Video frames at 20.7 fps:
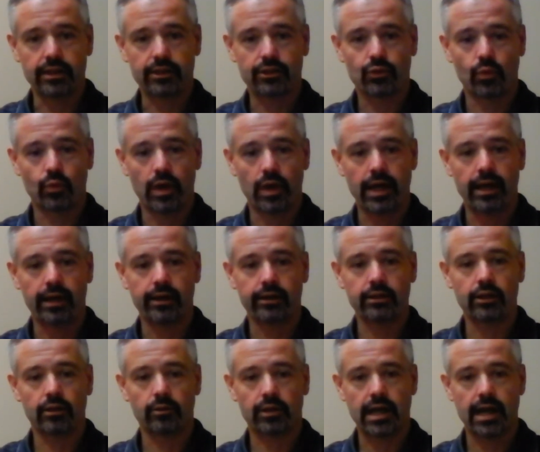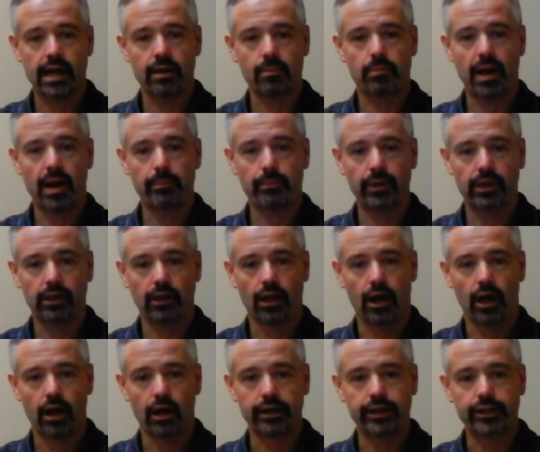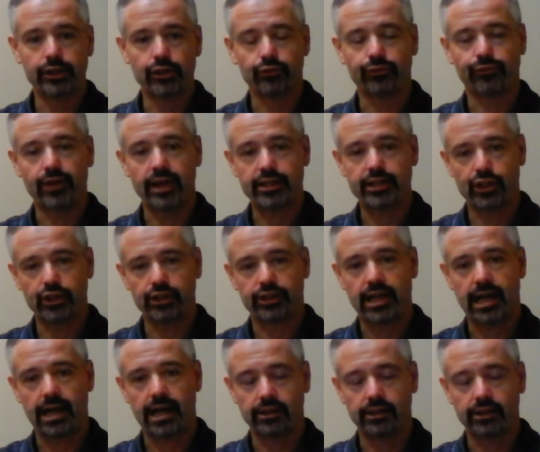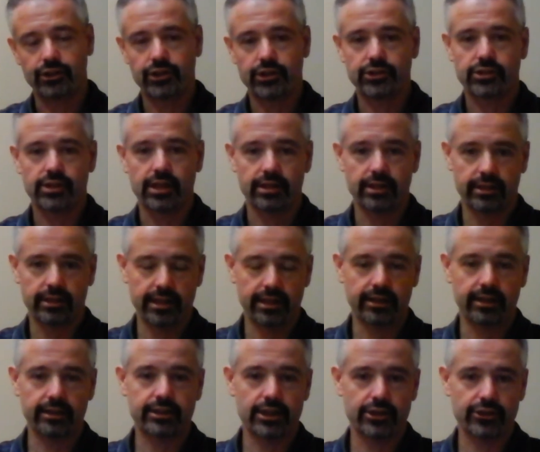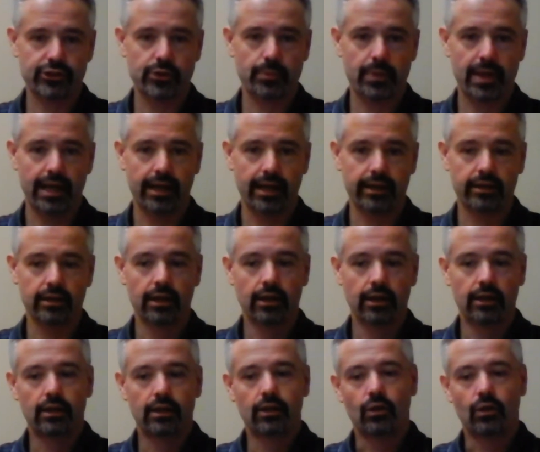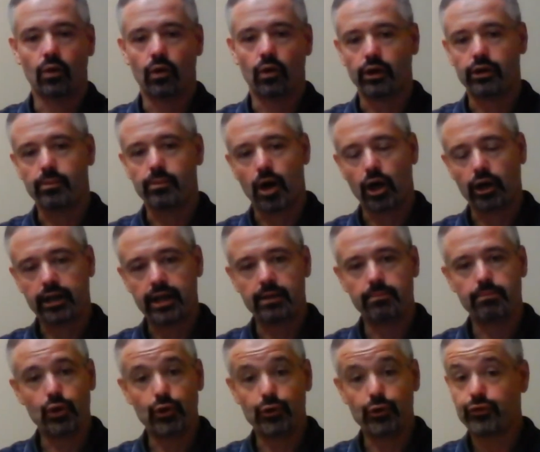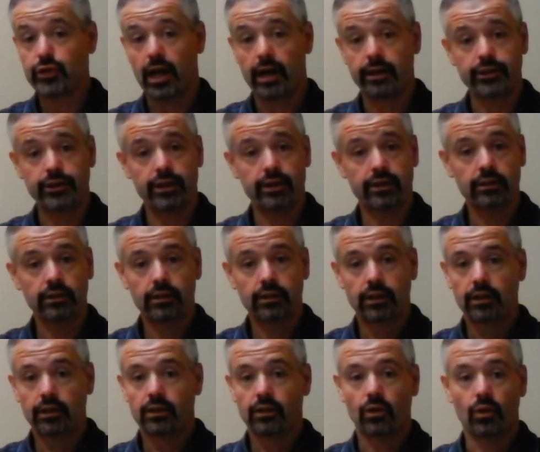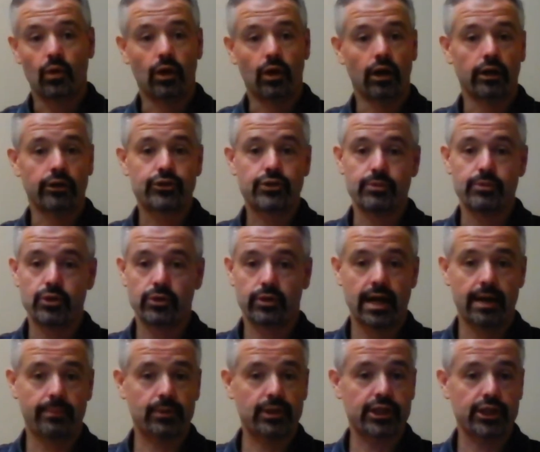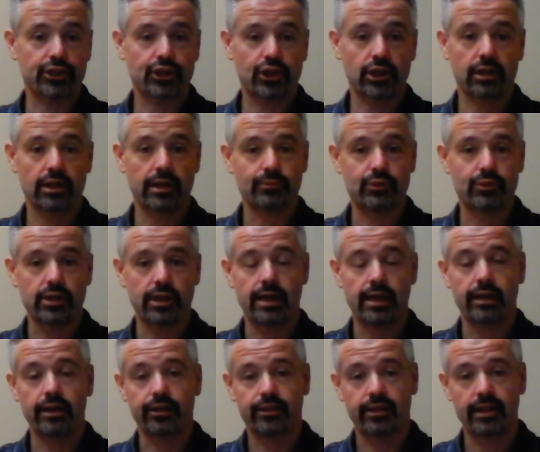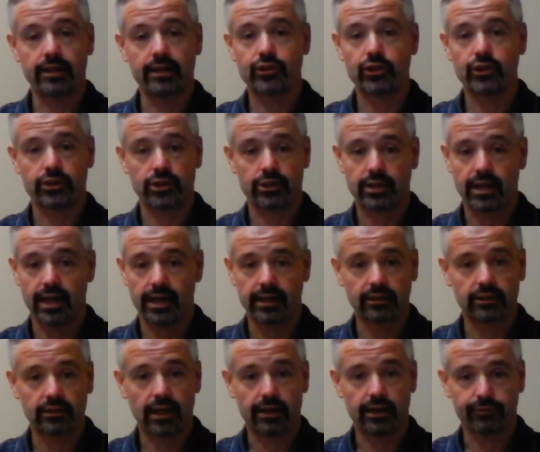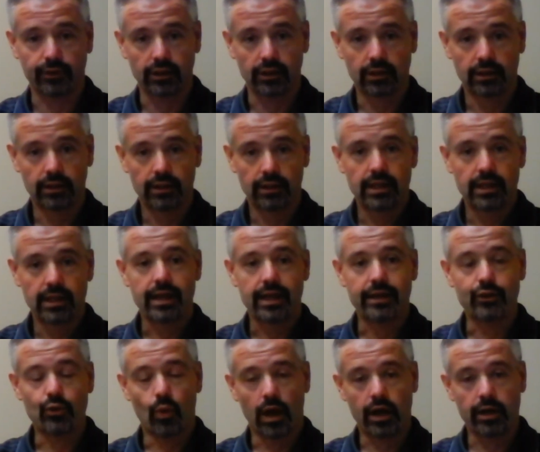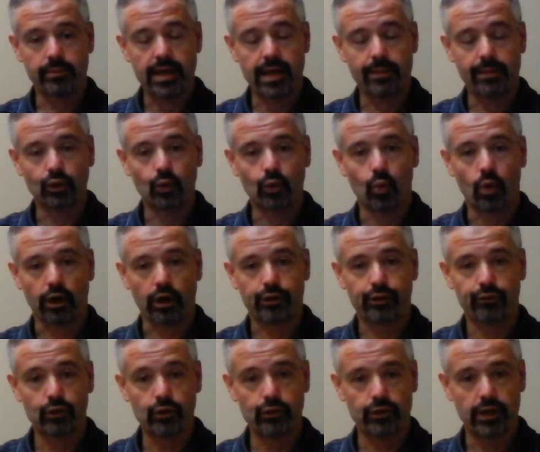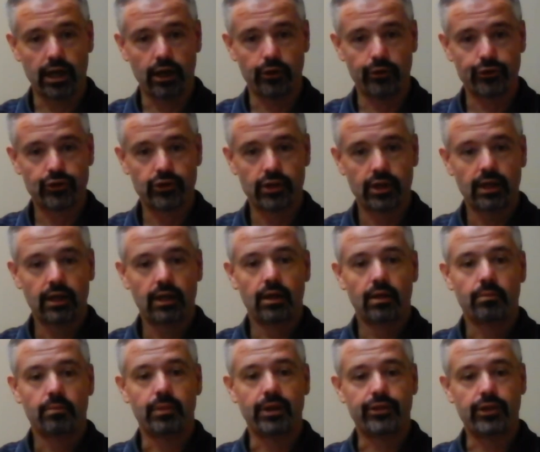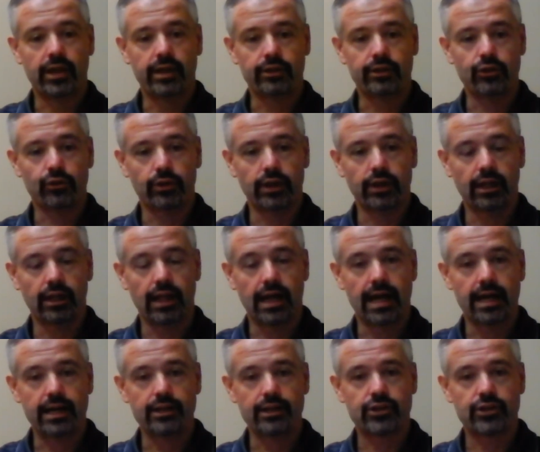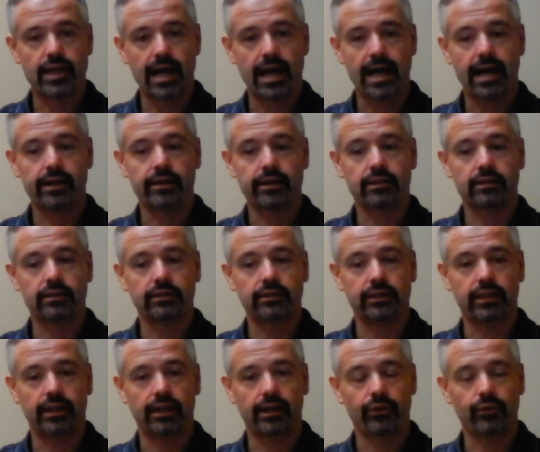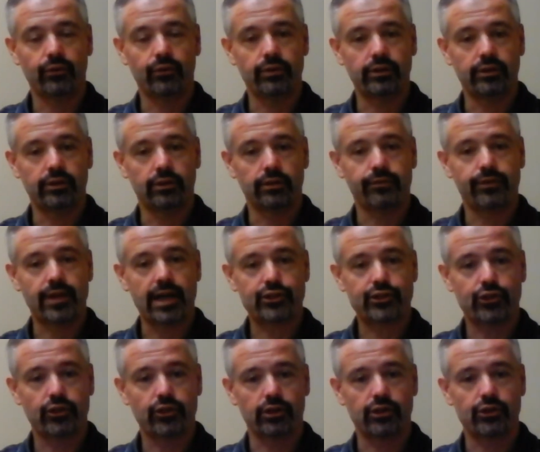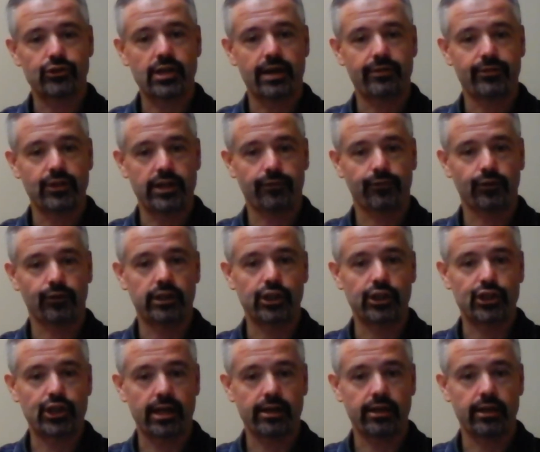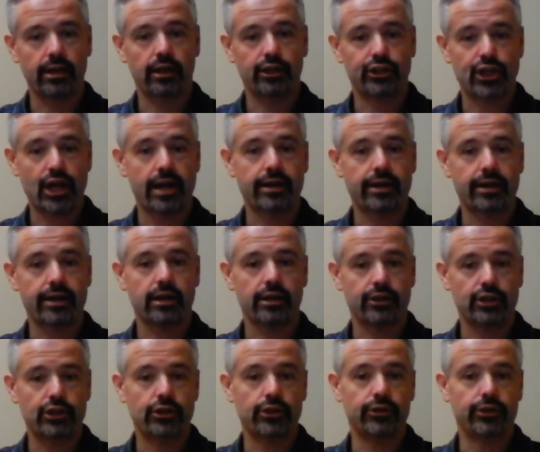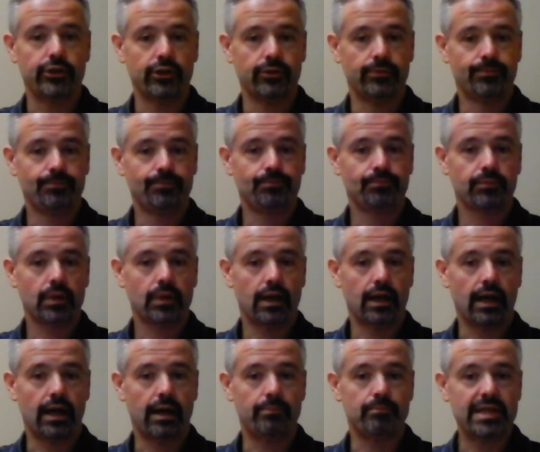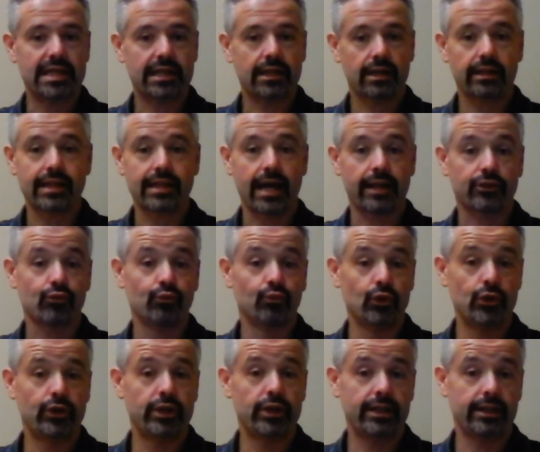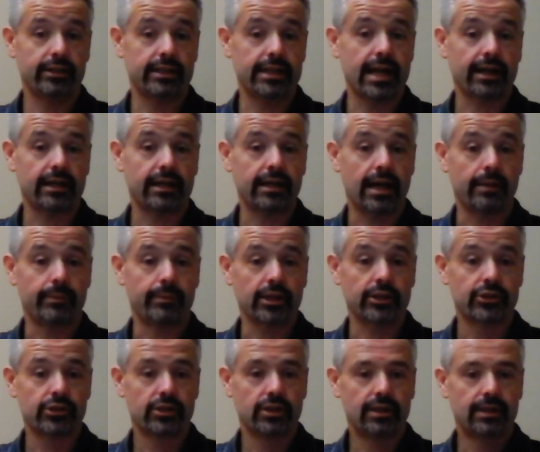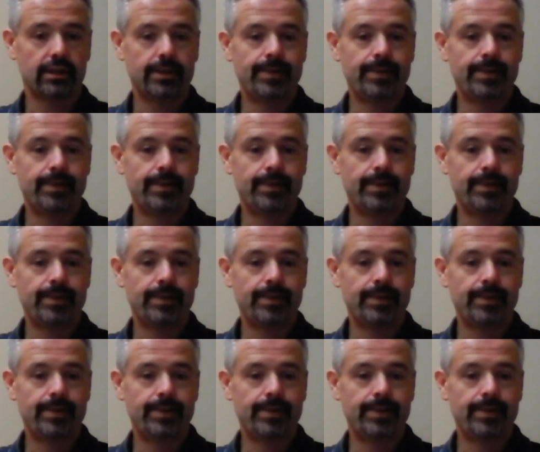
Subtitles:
It's when you're kind of bumping along and you're facing challenges that you didn't anticipate, or the market moves on you, or some new competition comes in and things are just getting tougher. And you want to be able to work through those, but then you realize that, your investors have a different agenda than you do. That's rooted in the economics.